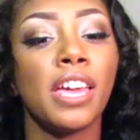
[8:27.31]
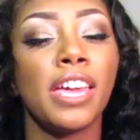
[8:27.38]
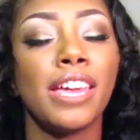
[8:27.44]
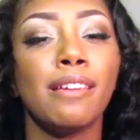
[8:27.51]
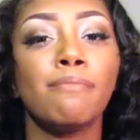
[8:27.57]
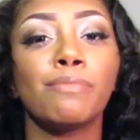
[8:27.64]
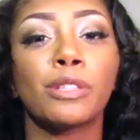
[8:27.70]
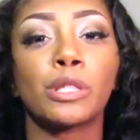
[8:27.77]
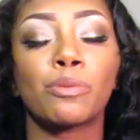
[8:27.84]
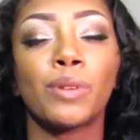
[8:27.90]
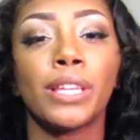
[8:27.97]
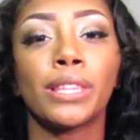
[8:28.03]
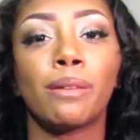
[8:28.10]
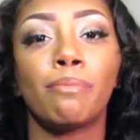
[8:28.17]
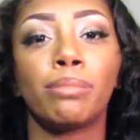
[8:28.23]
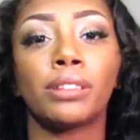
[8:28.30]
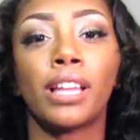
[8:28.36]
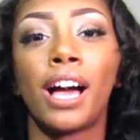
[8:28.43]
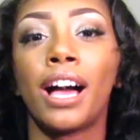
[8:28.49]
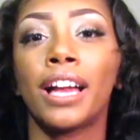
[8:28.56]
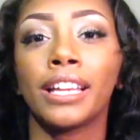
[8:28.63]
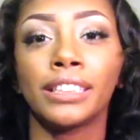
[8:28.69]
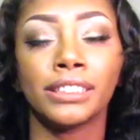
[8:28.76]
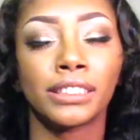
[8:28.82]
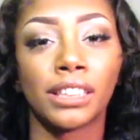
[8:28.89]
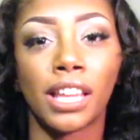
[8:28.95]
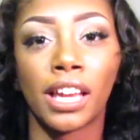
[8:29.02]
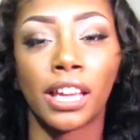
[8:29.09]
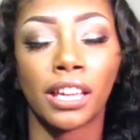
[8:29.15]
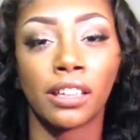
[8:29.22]
in between the blinds?
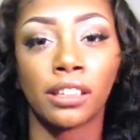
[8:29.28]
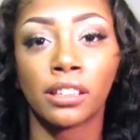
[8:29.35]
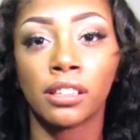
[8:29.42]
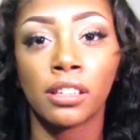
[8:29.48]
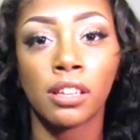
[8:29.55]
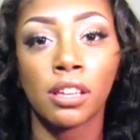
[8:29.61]
Like,